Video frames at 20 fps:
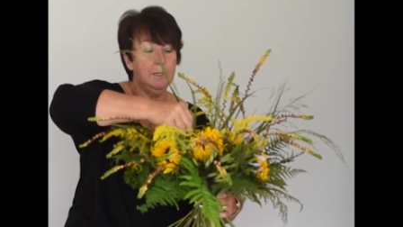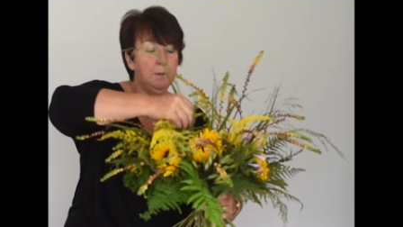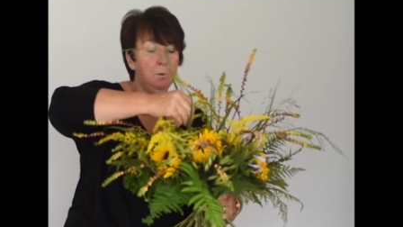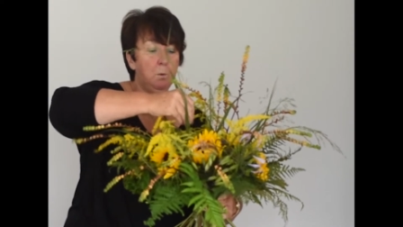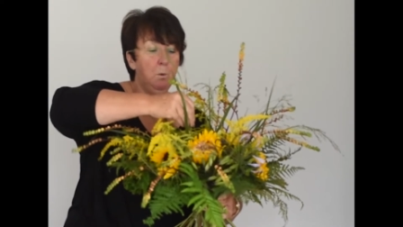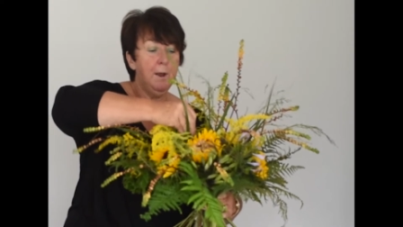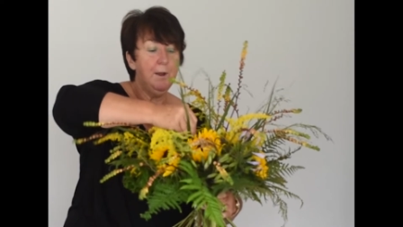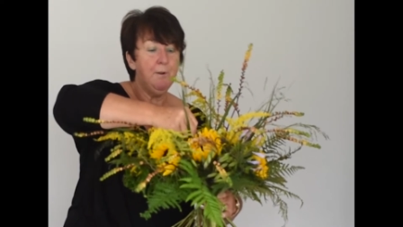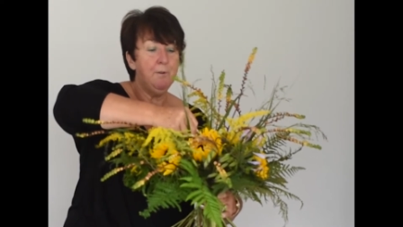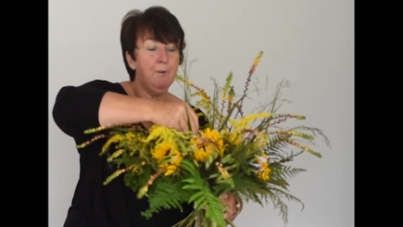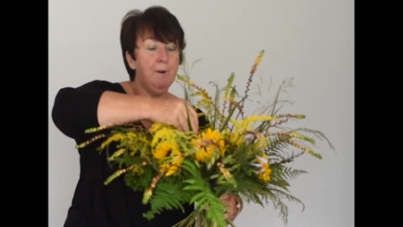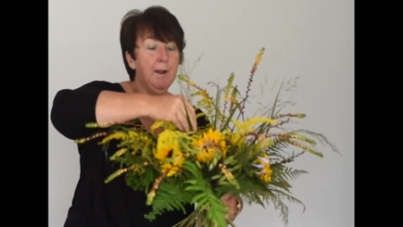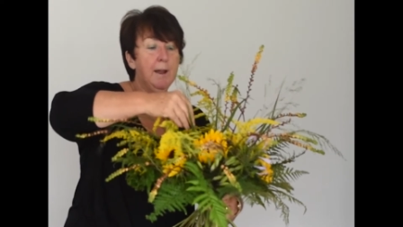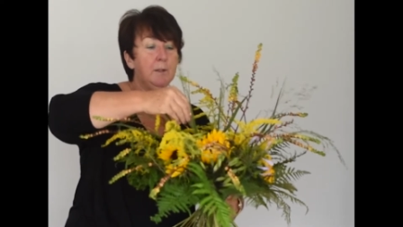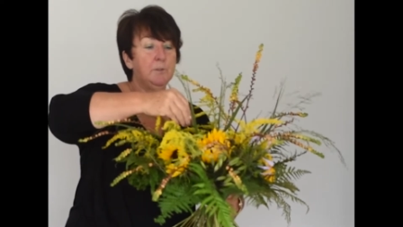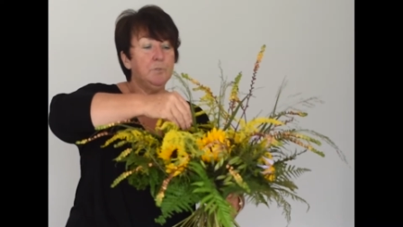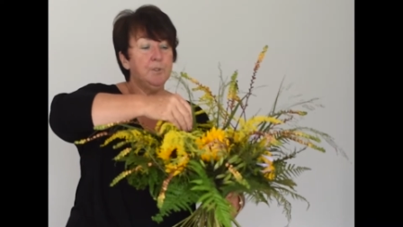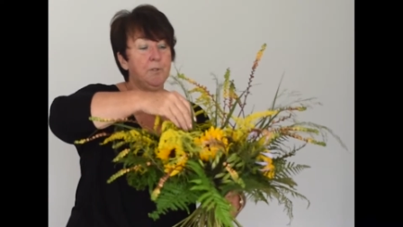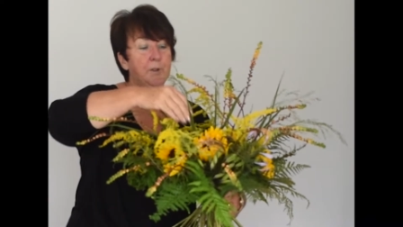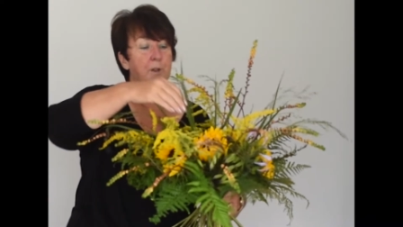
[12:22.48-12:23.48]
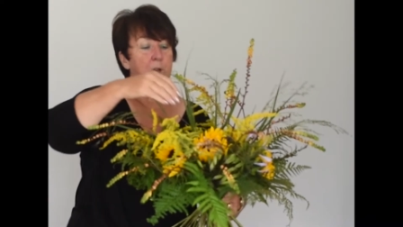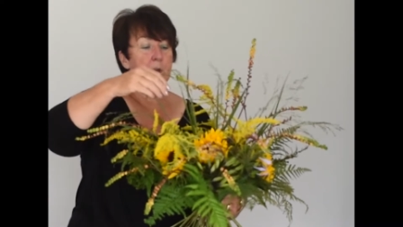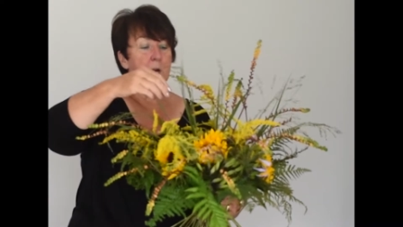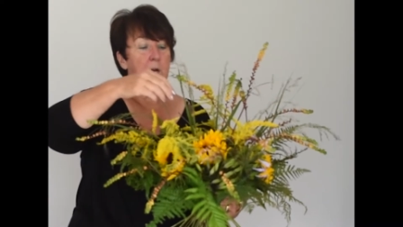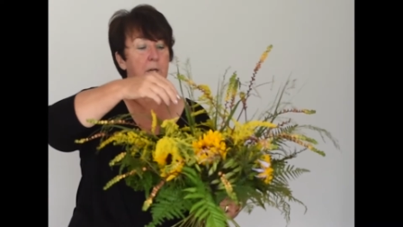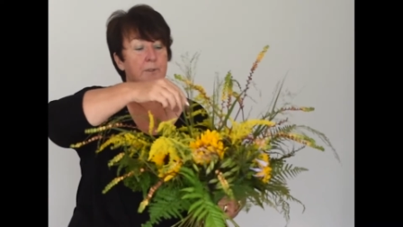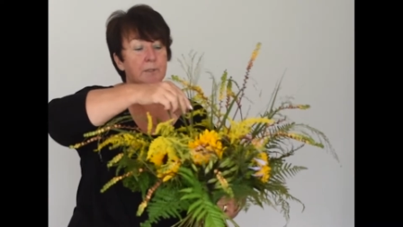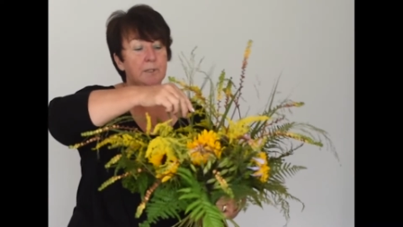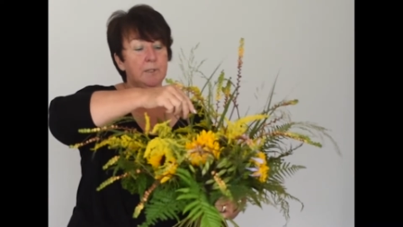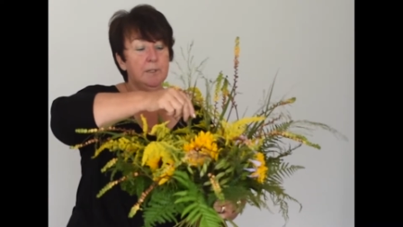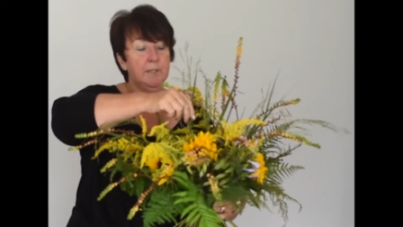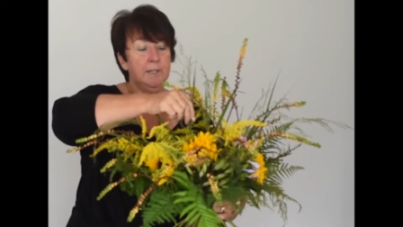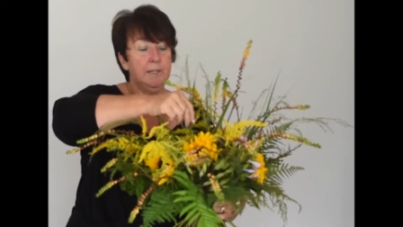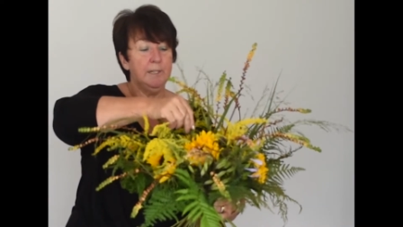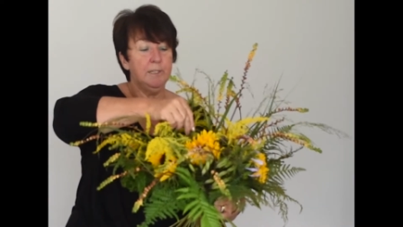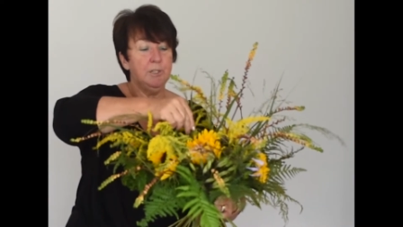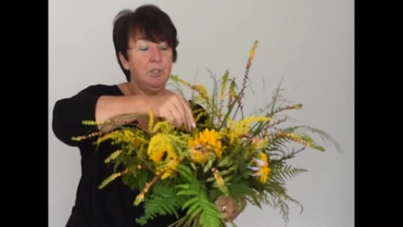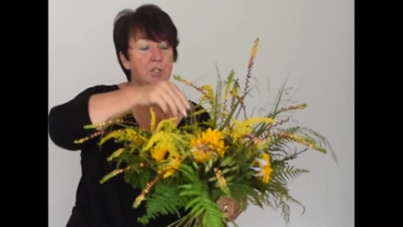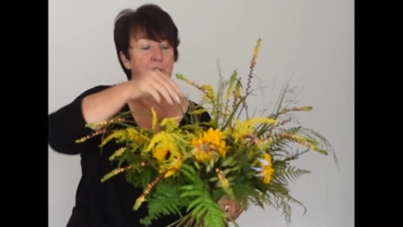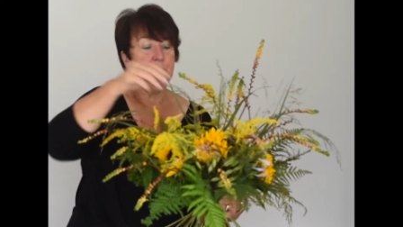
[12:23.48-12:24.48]
went around the garden
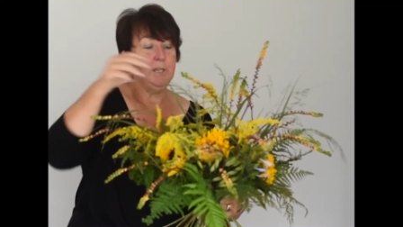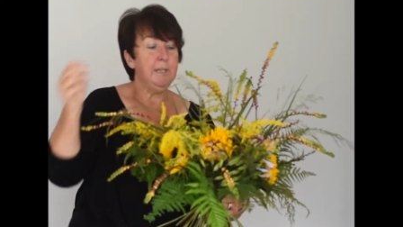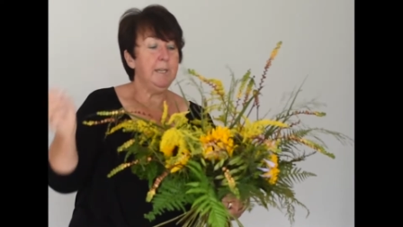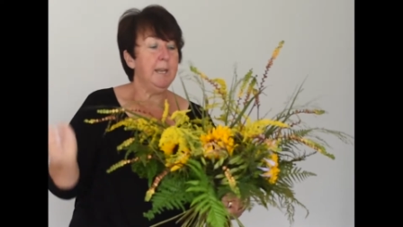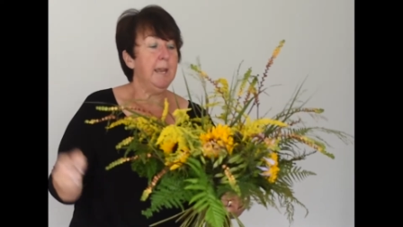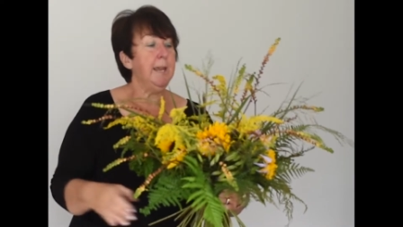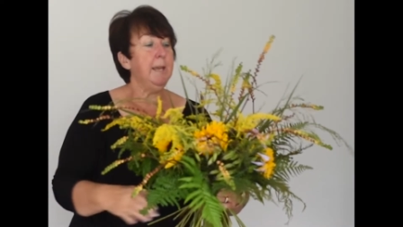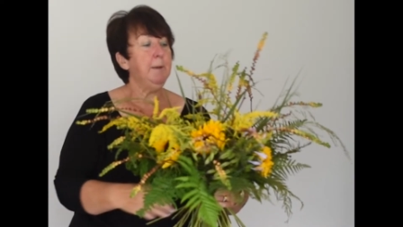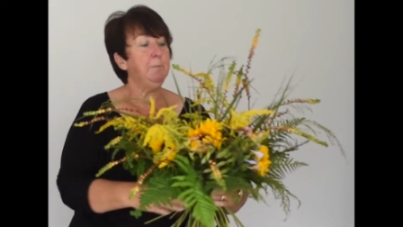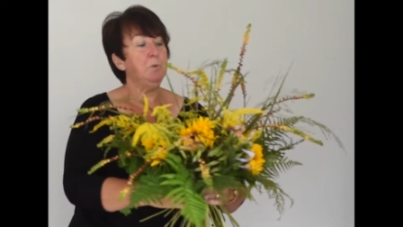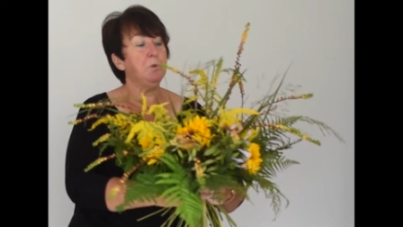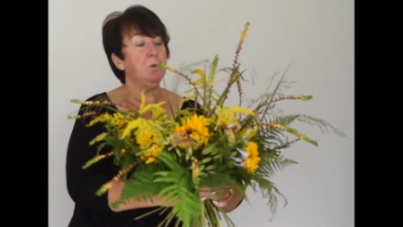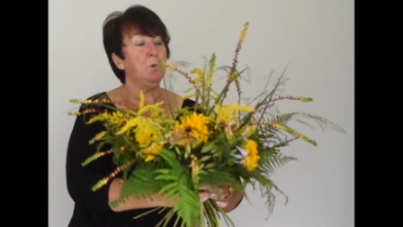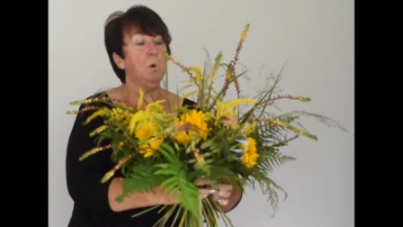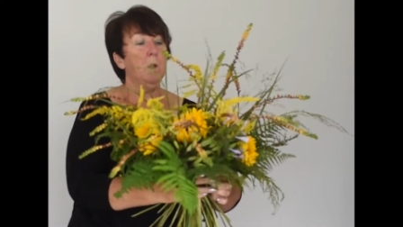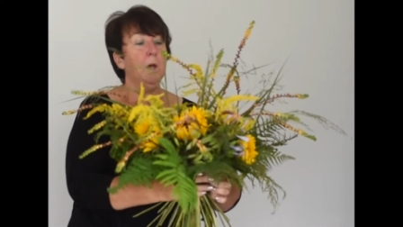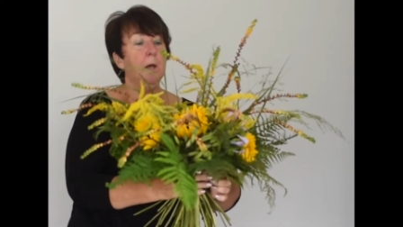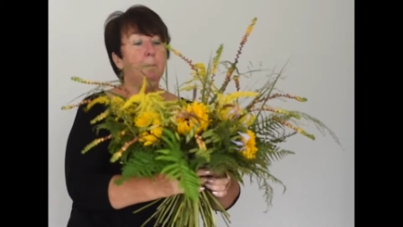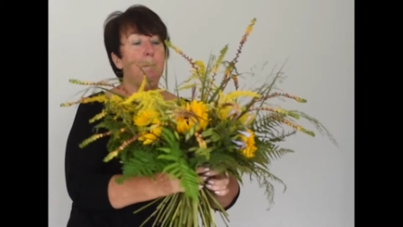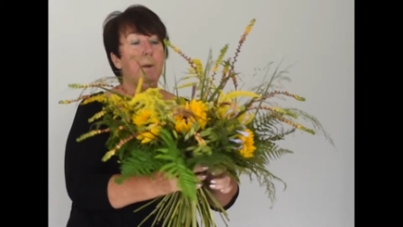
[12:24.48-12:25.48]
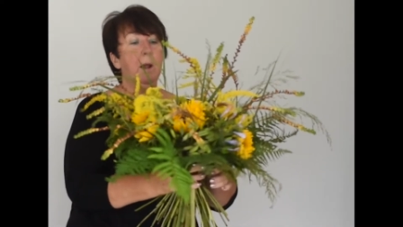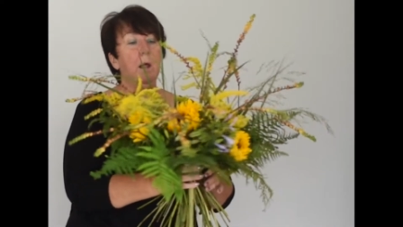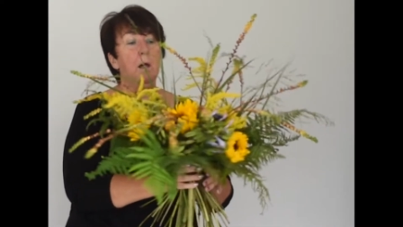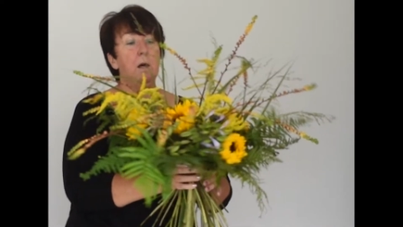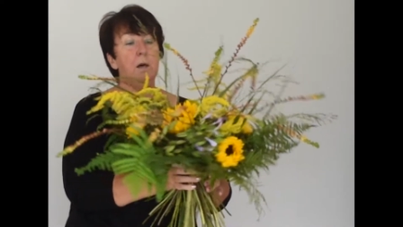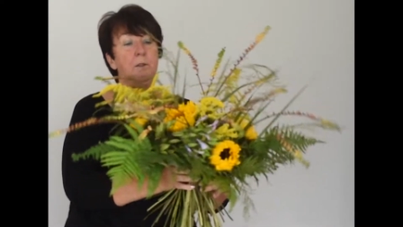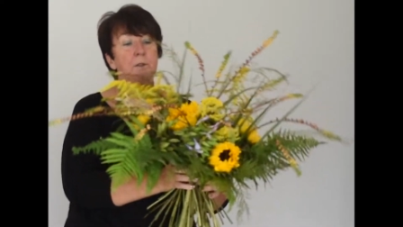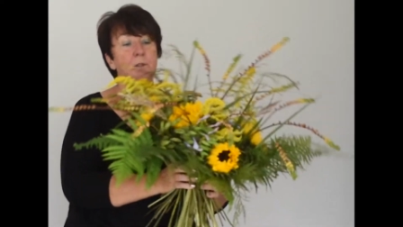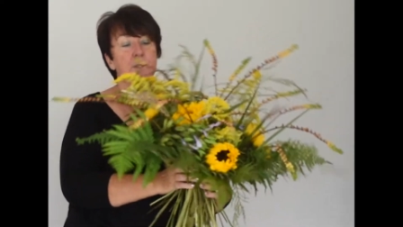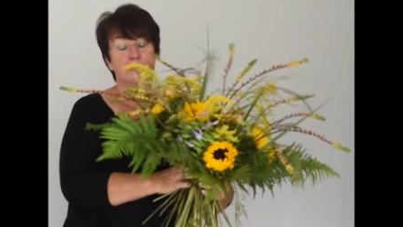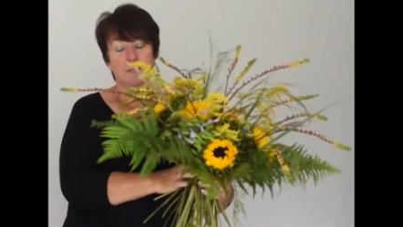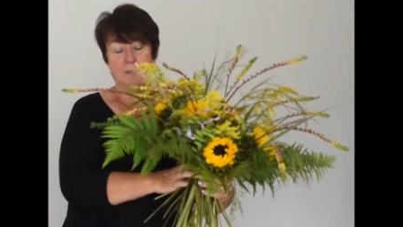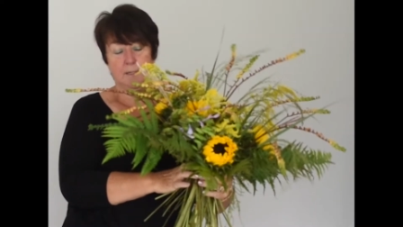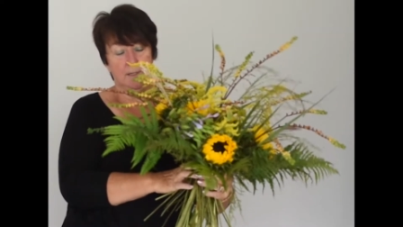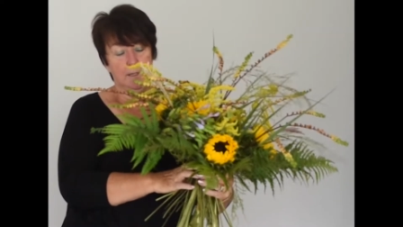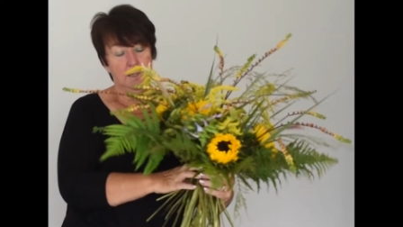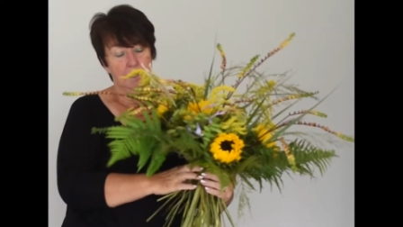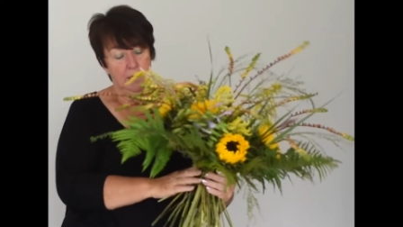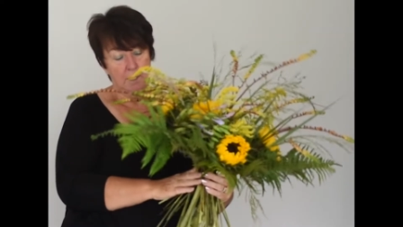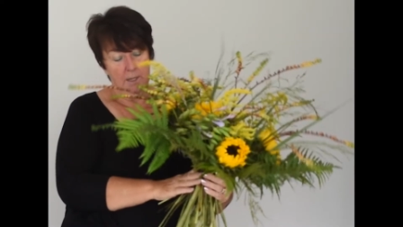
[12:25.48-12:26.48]
and she named all her
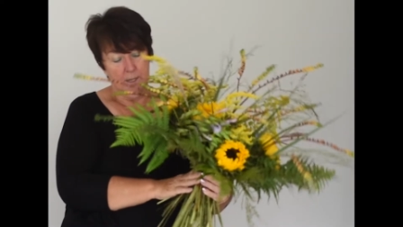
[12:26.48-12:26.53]
plants